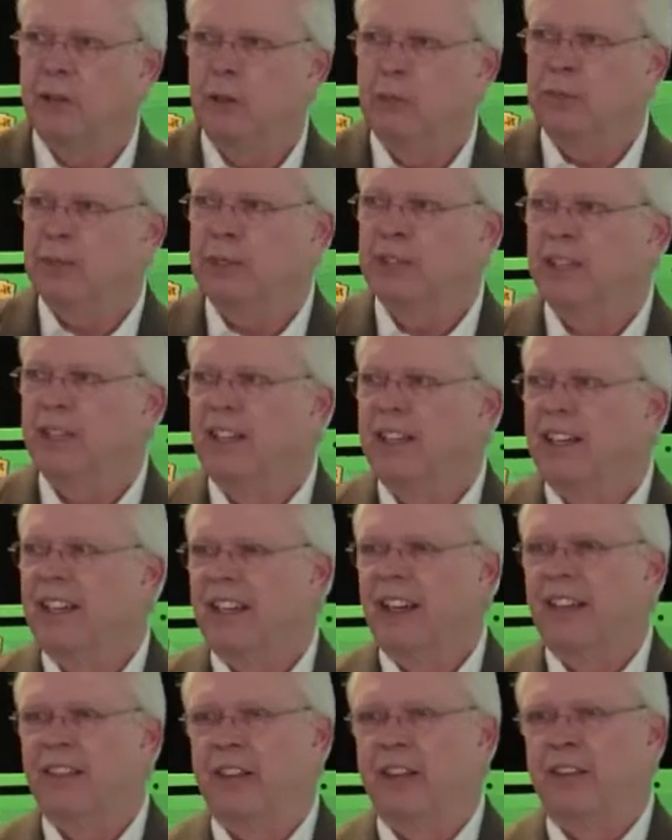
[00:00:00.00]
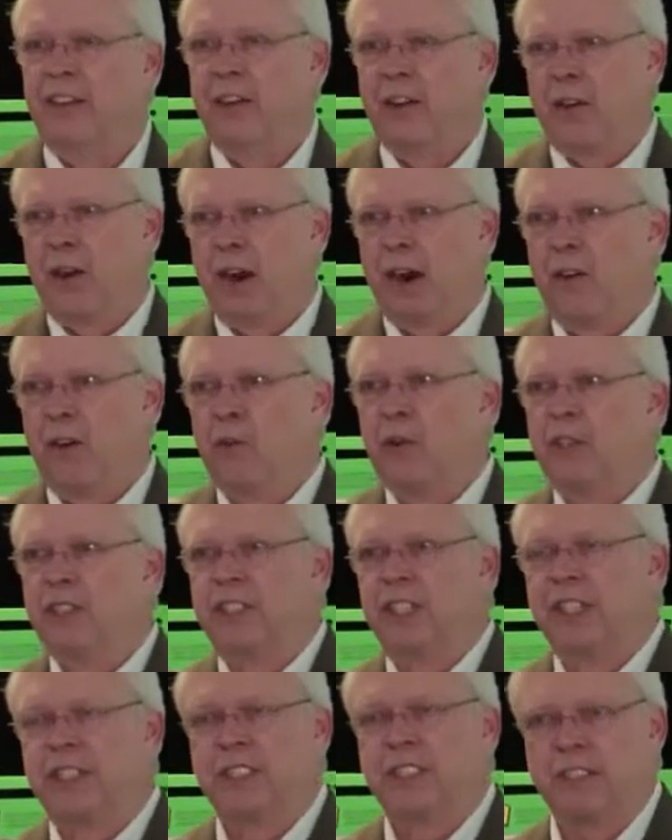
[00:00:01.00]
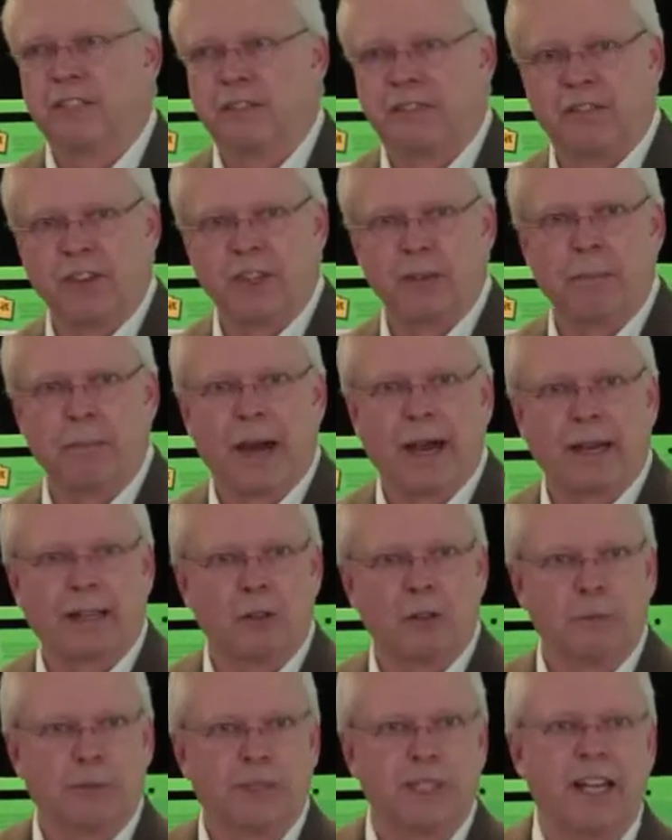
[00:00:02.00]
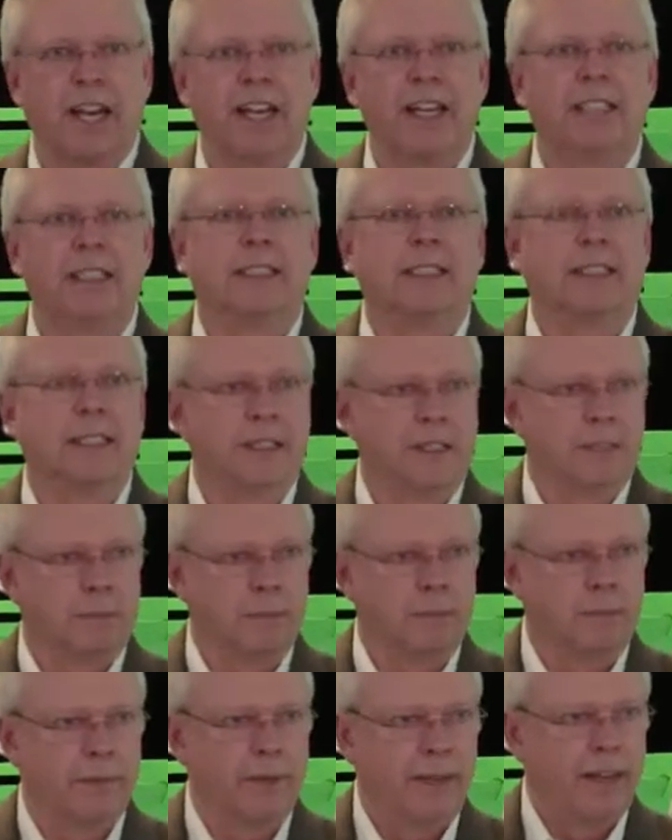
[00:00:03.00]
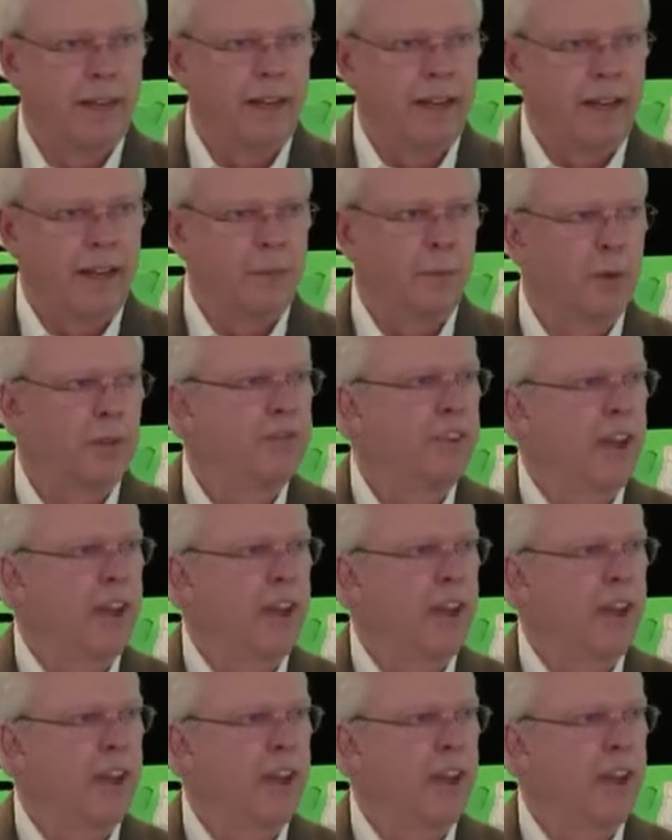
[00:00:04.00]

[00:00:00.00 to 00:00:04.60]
loops, and then there are resisting feedback loops in any system. And with